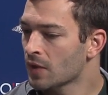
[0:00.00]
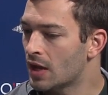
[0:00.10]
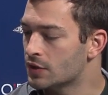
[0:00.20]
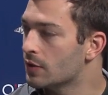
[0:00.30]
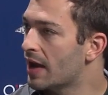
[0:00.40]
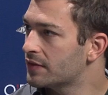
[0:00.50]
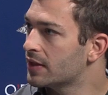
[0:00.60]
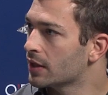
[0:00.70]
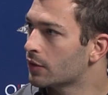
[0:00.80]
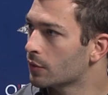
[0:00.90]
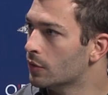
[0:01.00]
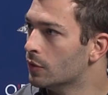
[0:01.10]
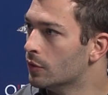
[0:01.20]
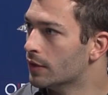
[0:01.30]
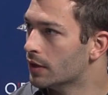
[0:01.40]
And so you have to think
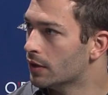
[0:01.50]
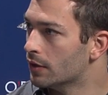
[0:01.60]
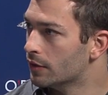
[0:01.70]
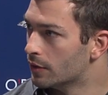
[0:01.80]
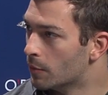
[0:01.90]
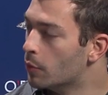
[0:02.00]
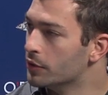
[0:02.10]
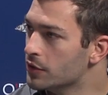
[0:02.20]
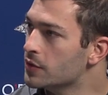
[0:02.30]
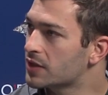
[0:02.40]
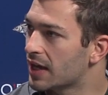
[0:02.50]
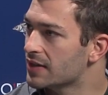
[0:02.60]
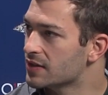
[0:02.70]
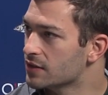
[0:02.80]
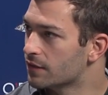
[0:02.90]
through the, the mobile use
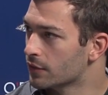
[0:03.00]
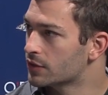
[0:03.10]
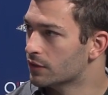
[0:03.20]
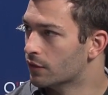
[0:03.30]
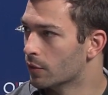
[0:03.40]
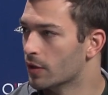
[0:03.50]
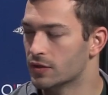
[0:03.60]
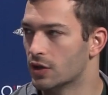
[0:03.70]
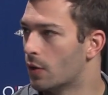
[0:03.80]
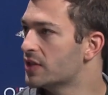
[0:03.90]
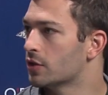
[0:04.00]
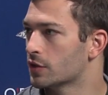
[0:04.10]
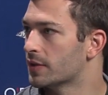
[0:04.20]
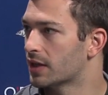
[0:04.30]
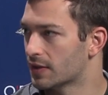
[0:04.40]
cases first and foremost. It always
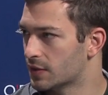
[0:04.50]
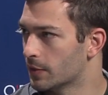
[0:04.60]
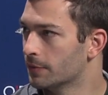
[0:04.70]
starts with the customer.